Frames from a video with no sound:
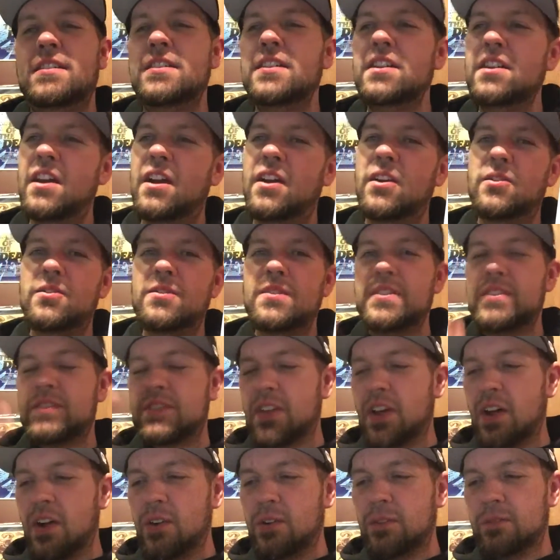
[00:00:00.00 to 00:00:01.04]
You know,
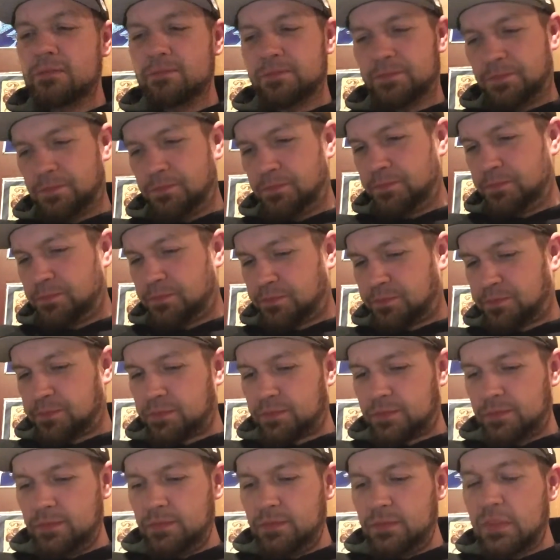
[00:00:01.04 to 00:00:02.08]
so
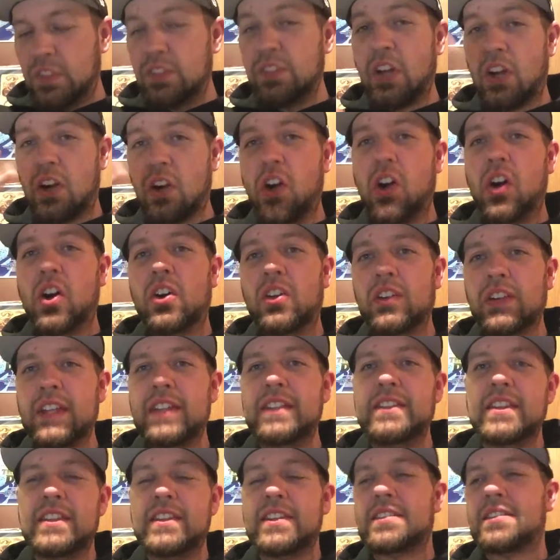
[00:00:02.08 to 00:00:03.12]
they're all
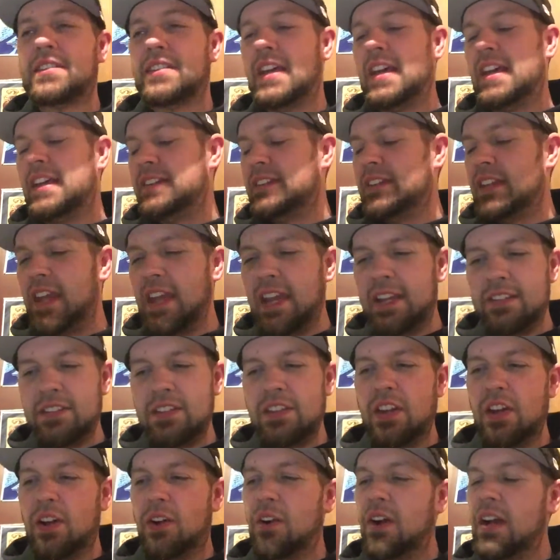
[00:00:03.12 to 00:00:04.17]
in this, and
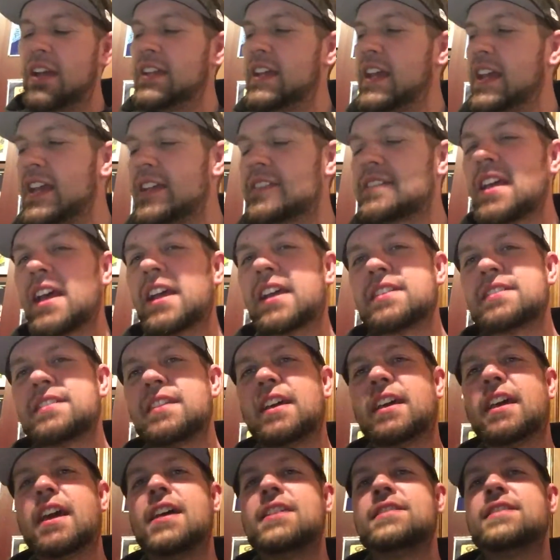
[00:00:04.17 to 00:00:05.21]
you know, it's like I
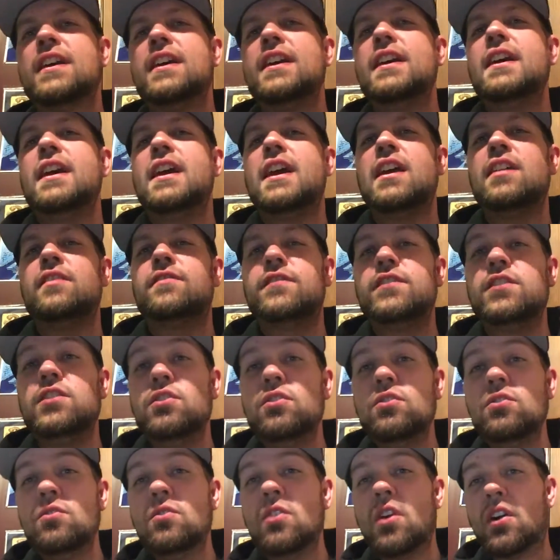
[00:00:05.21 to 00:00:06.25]
said, guys, if
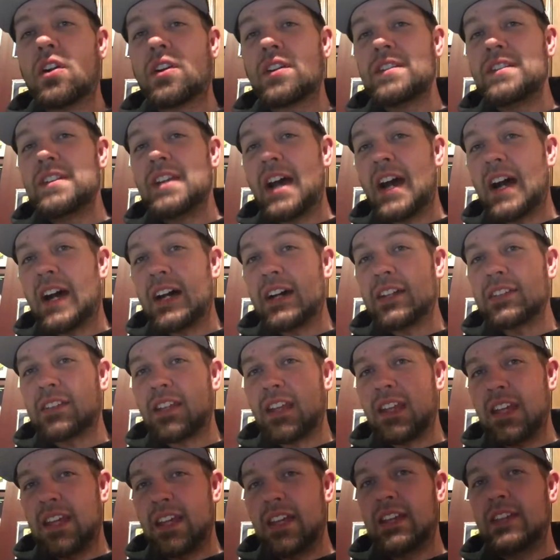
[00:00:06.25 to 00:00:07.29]
you are
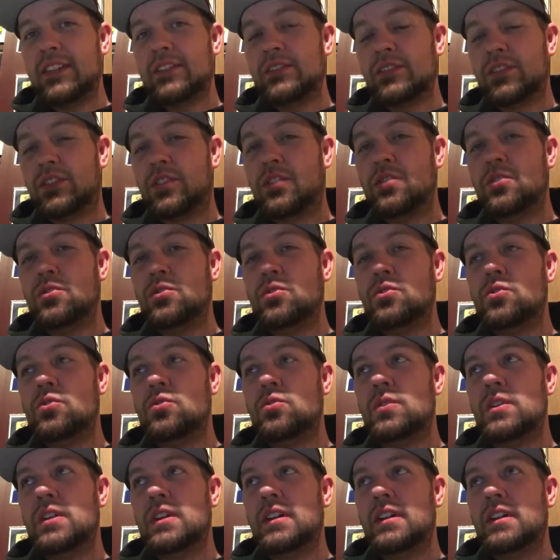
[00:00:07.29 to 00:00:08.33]
not
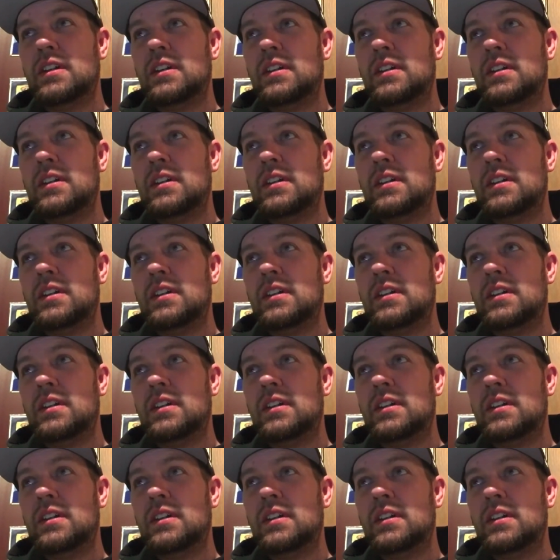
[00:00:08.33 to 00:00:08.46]
into